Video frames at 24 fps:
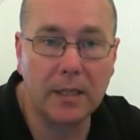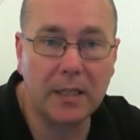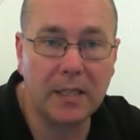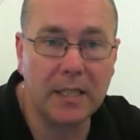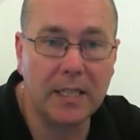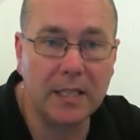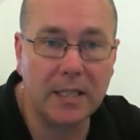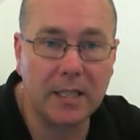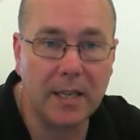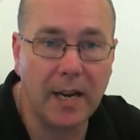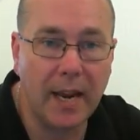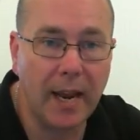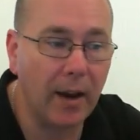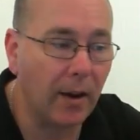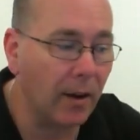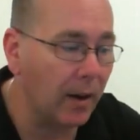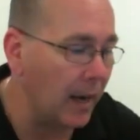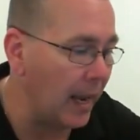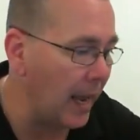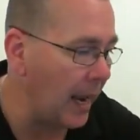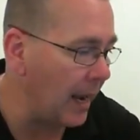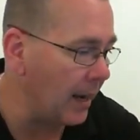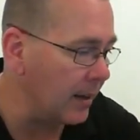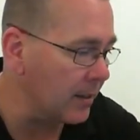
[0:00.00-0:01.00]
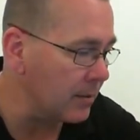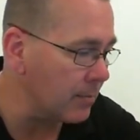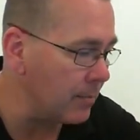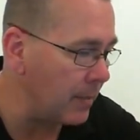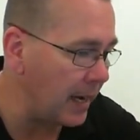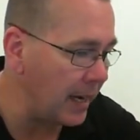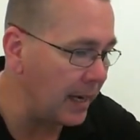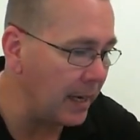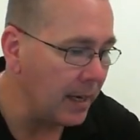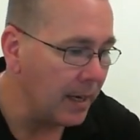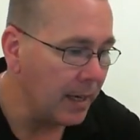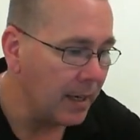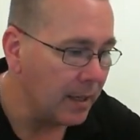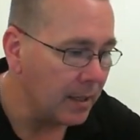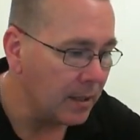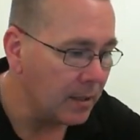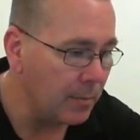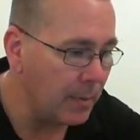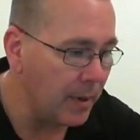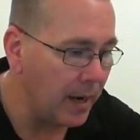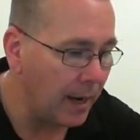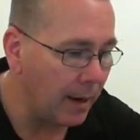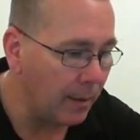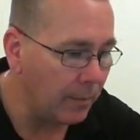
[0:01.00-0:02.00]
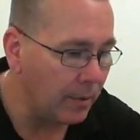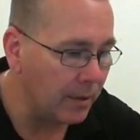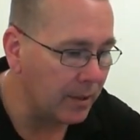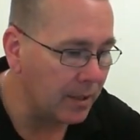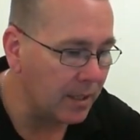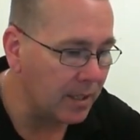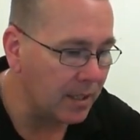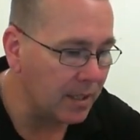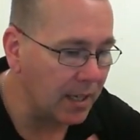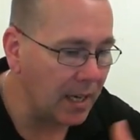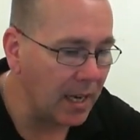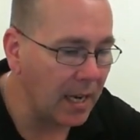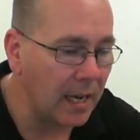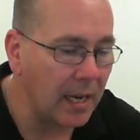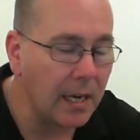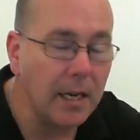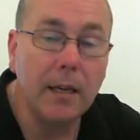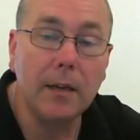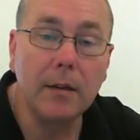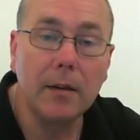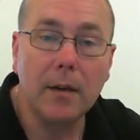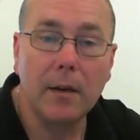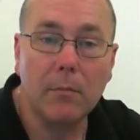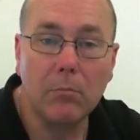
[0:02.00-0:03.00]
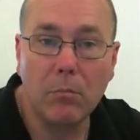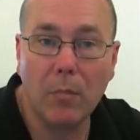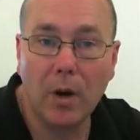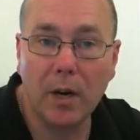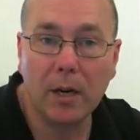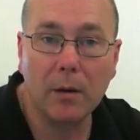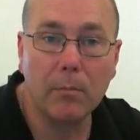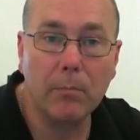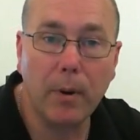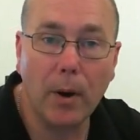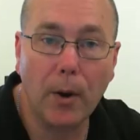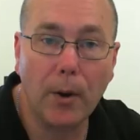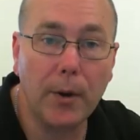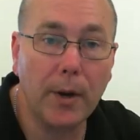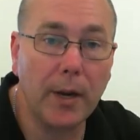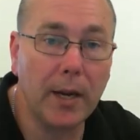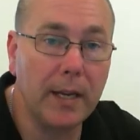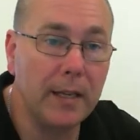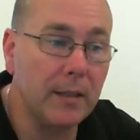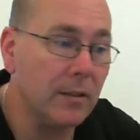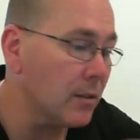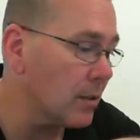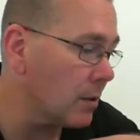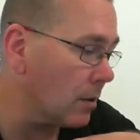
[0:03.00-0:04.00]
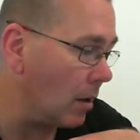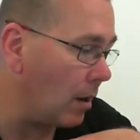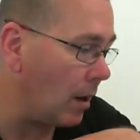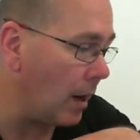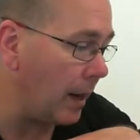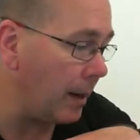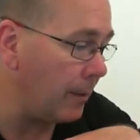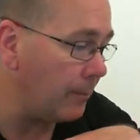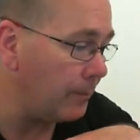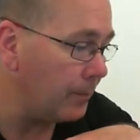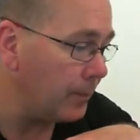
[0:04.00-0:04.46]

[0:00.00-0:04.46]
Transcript: This now allows me to be able to see my component inside